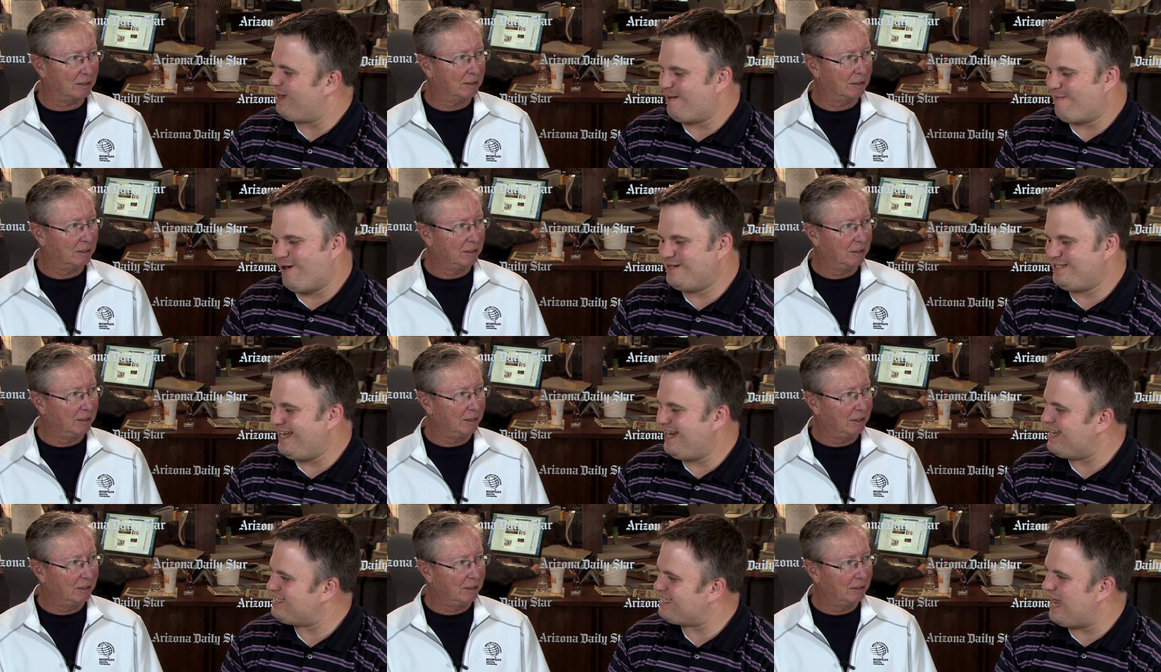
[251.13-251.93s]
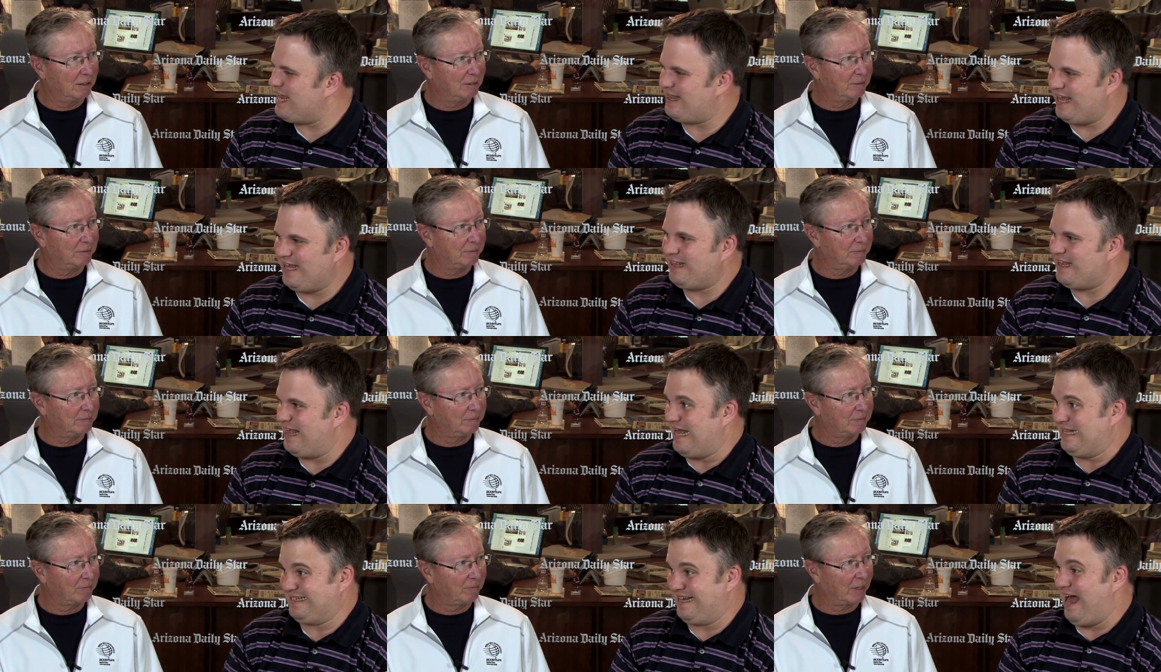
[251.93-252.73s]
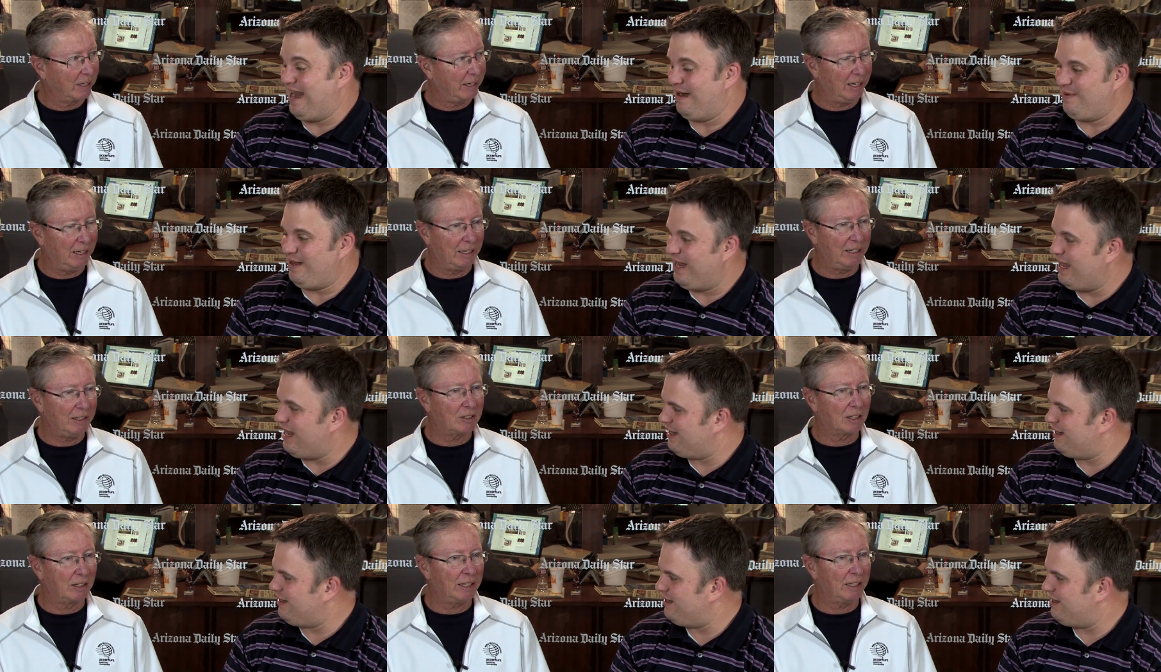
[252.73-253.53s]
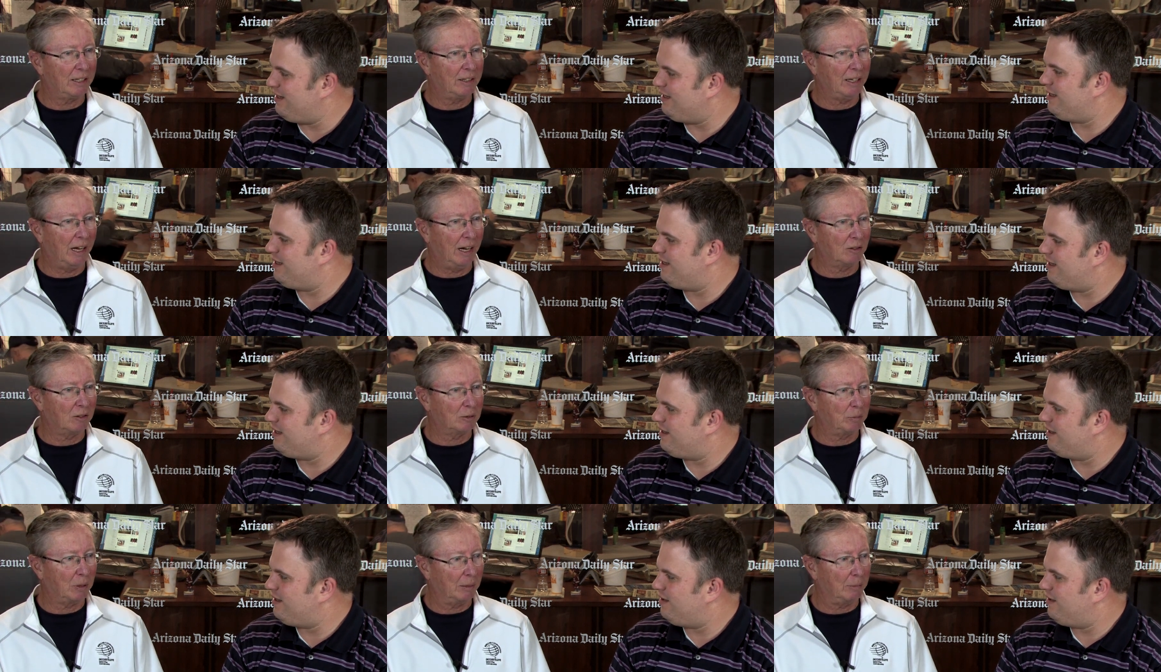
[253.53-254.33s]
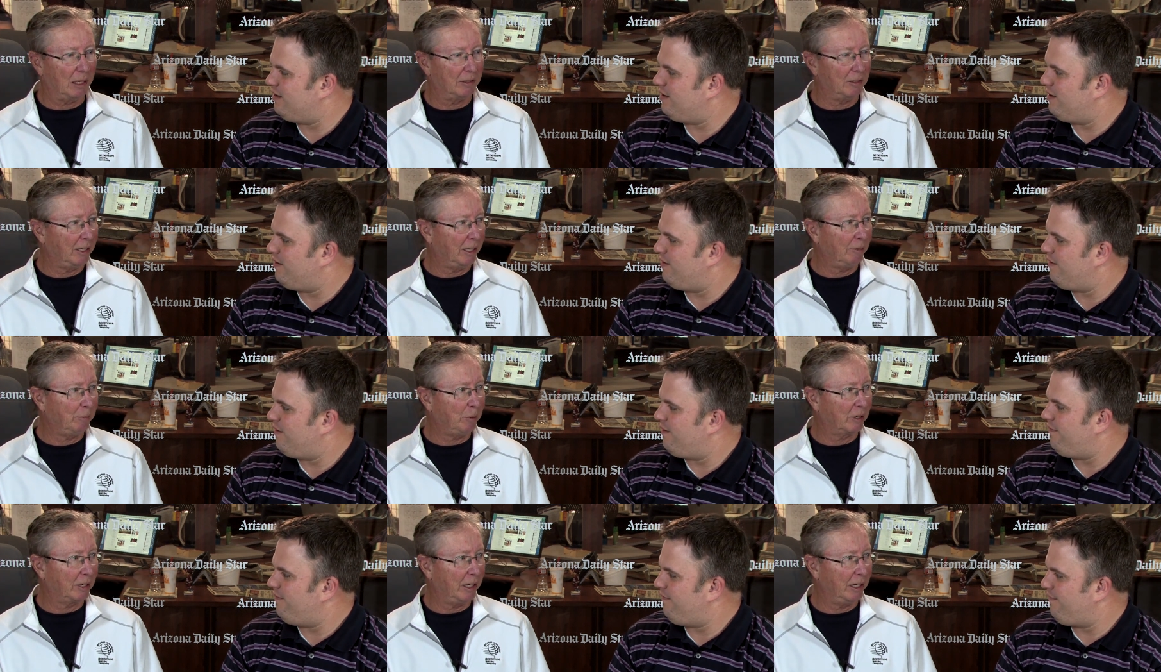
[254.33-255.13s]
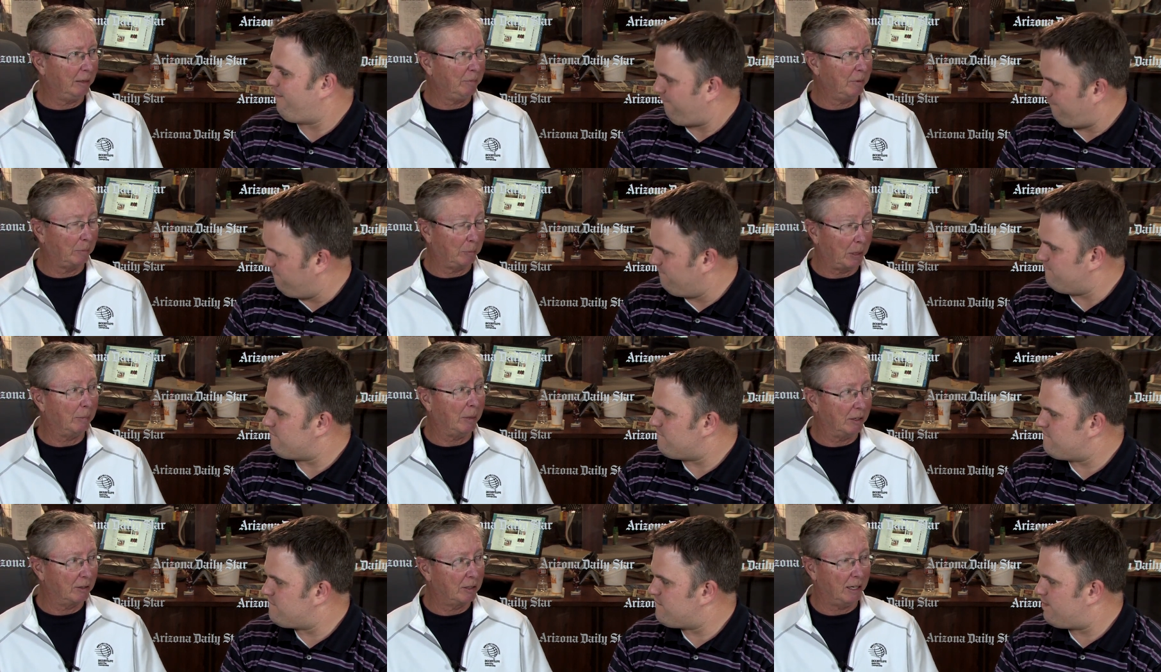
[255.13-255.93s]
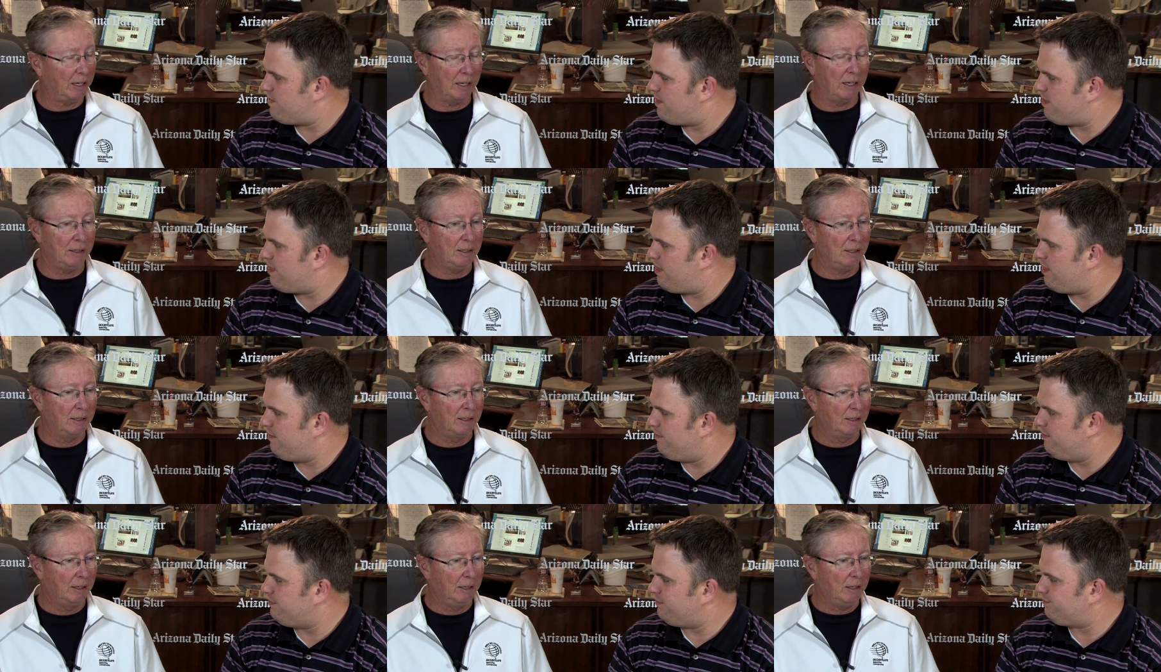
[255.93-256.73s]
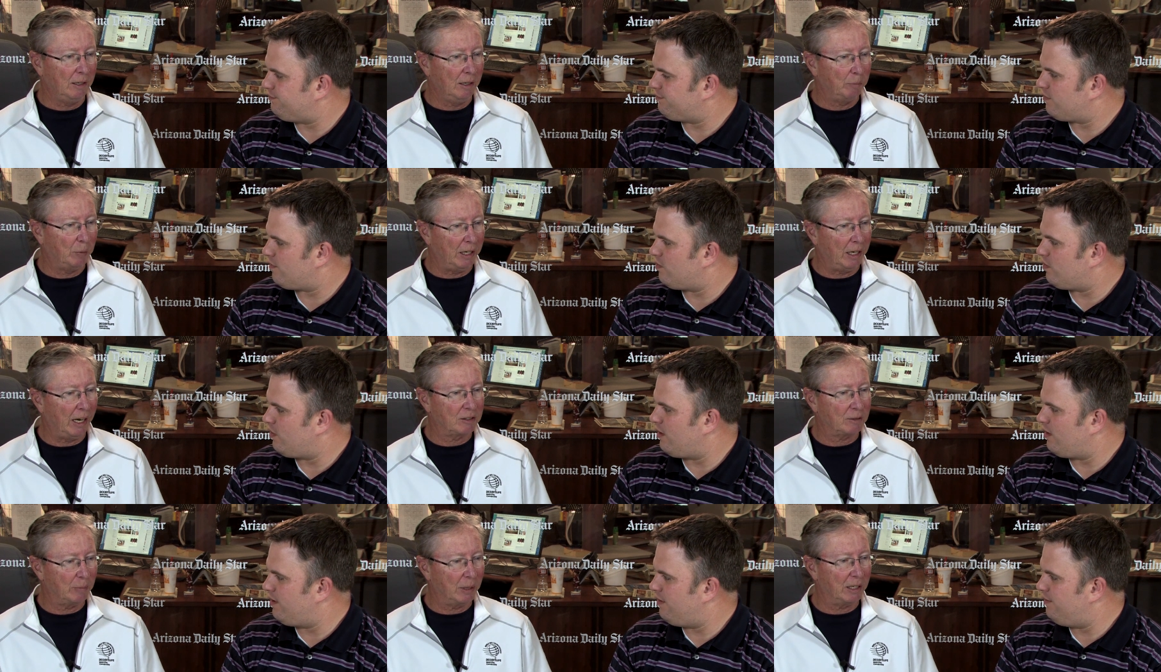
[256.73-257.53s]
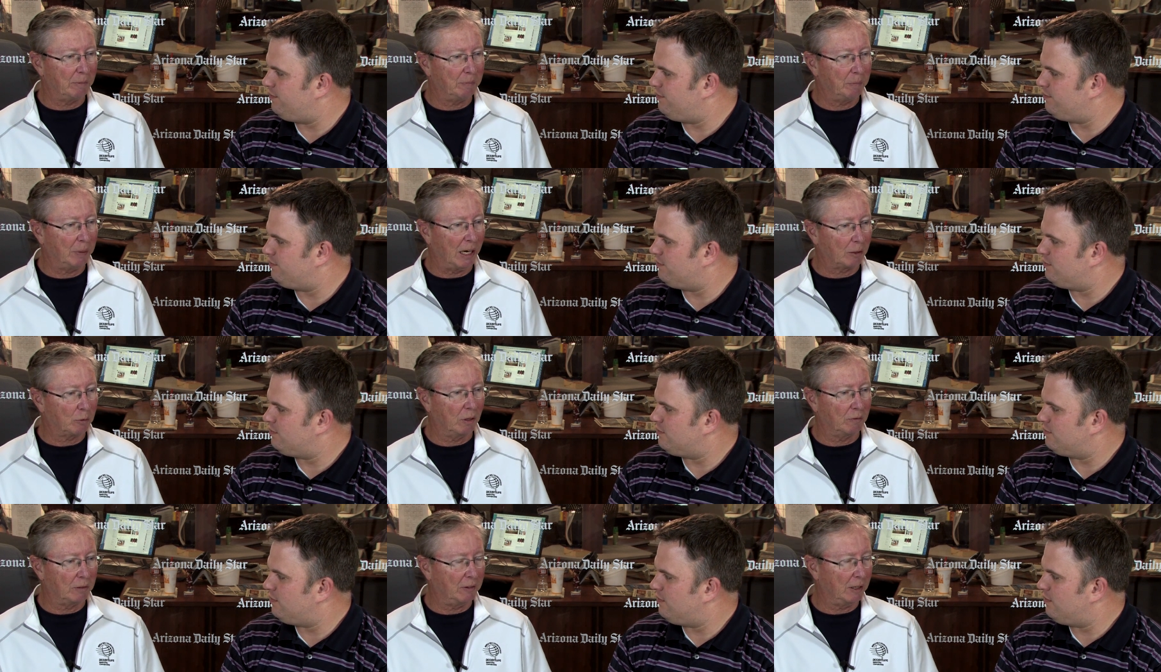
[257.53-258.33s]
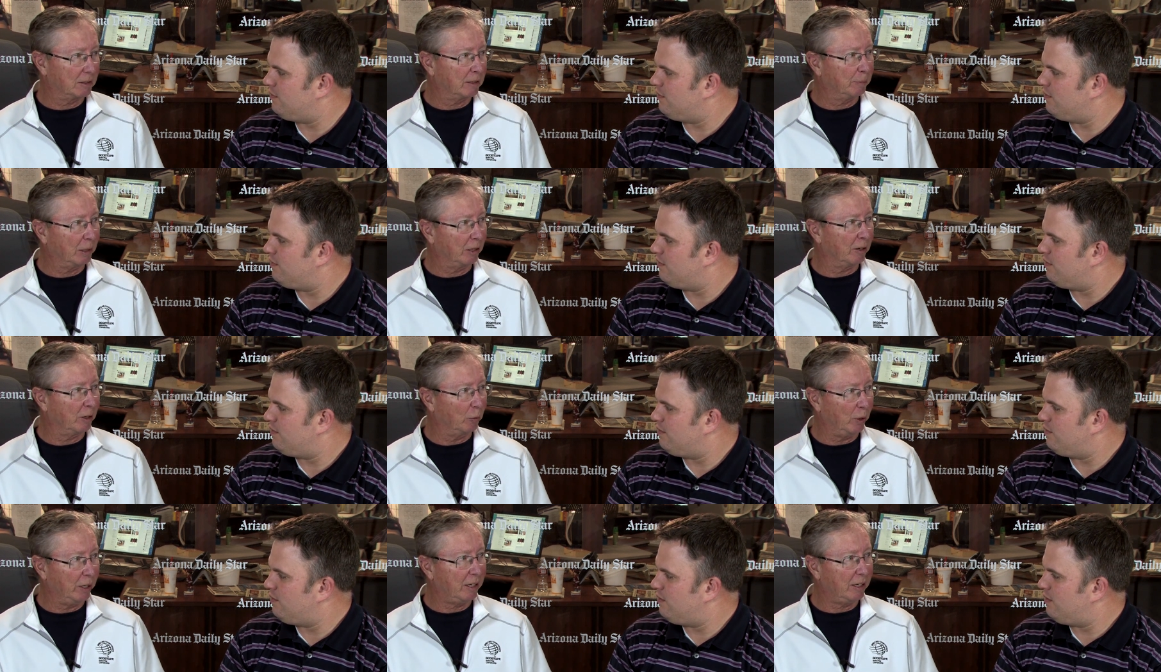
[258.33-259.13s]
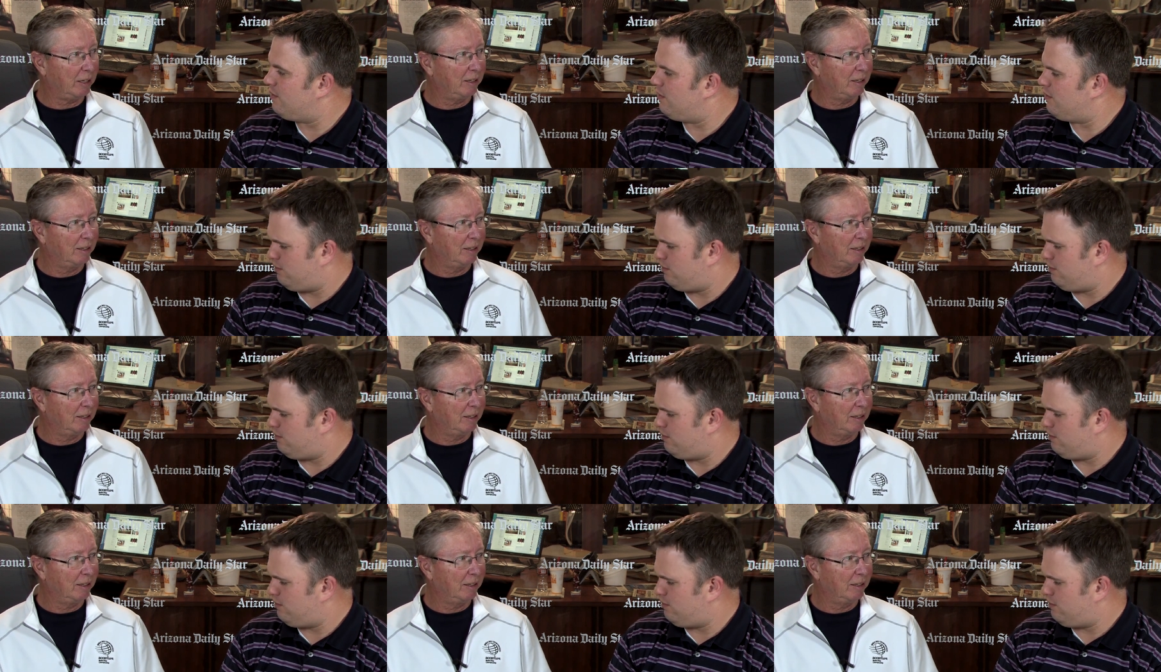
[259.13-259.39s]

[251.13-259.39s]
Speaker 1: Blake Martinez. I think that that's got to be. He leads it. the
Speaker 2: league in tackles by about ten per game, mm-hmm. by about 10 mm-hmm. but he hasn't been the Pac-12 Defensive Player of the Week.